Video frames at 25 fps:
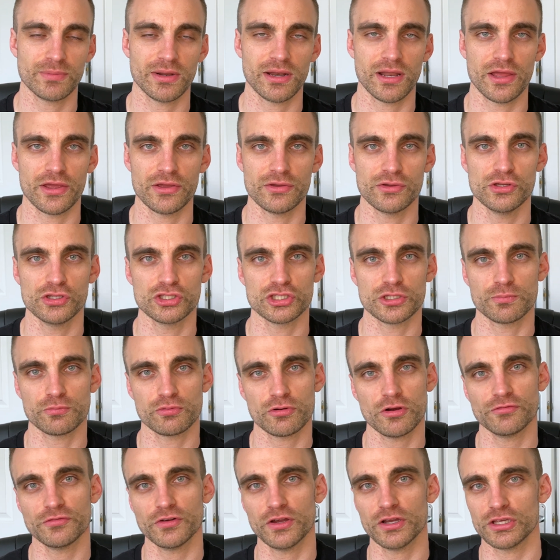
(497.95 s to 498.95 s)
below to
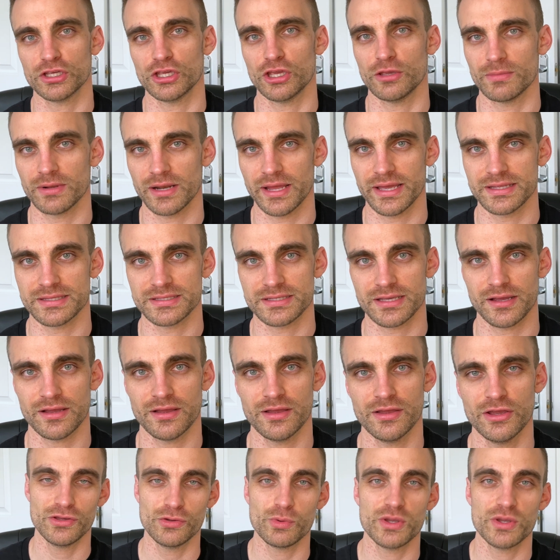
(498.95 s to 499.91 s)
Profit Accumulator,